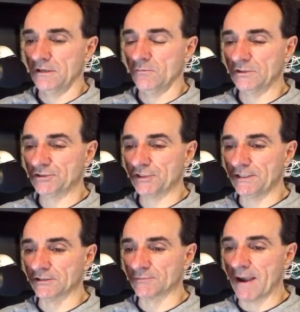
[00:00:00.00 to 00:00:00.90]
which
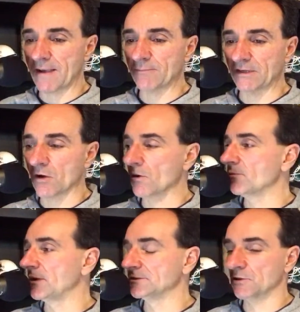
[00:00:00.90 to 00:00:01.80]
seniors might be
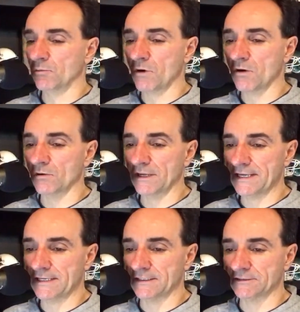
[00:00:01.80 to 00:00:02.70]
going, but his quote
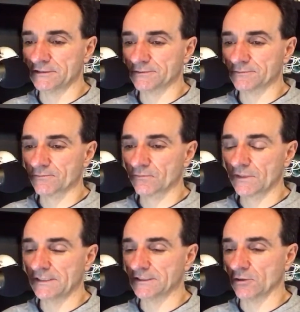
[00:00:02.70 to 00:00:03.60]
is,
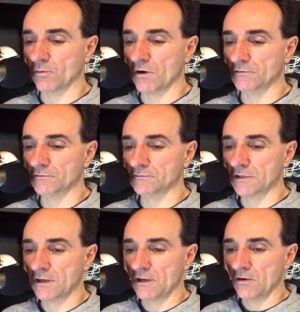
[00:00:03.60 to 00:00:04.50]
he said, quote,
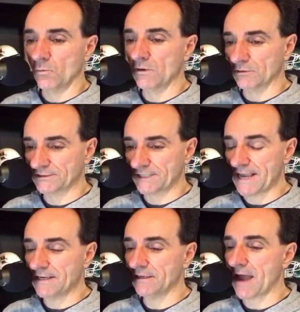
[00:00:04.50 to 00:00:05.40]
"We will
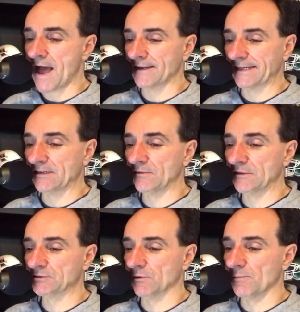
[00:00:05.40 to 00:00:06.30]
take it on an
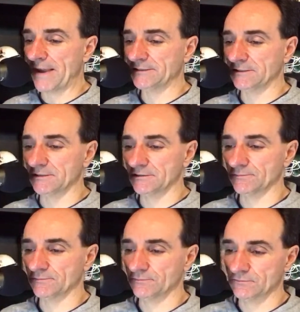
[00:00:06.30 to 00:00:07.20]
individual
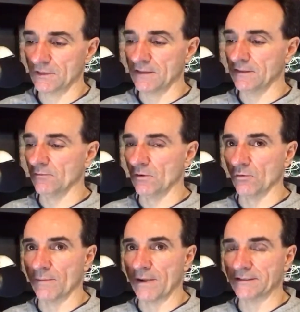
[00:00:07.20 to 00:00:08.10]
basis, and
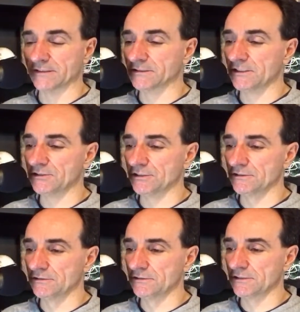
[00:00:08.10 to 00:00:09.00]
then we will make
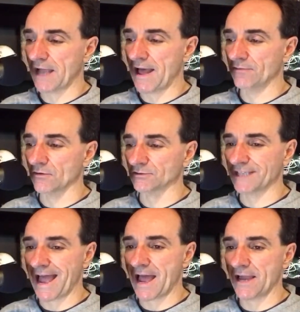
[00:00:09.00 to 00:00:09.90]
decisions on
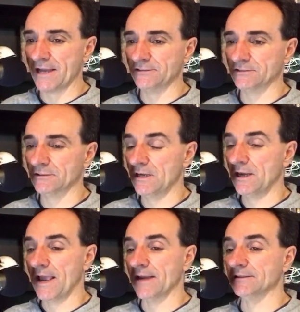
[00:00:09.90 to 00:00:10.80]
those
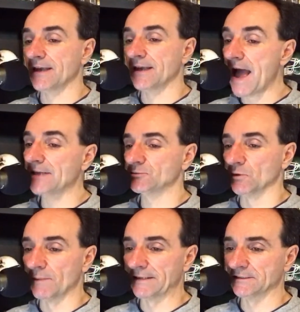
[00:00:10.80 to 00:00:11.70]
guys, and
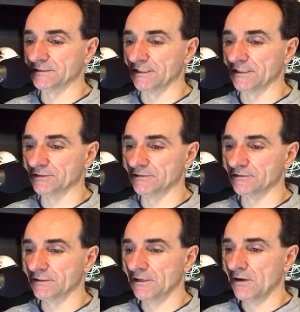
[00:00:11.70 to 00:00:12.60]
guys will make
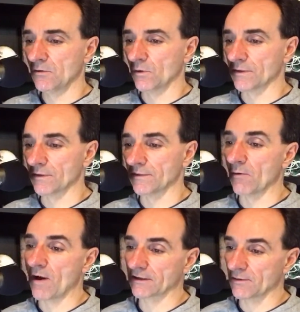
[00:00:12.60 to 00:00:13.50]
decisions
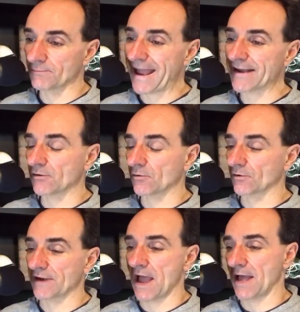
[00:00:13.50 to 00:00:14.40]
whether they want to come
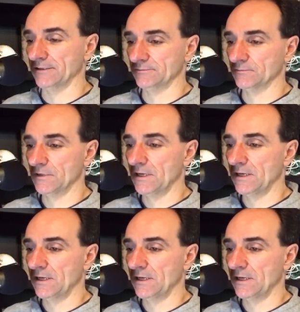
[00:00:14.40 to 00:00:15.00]
back or not.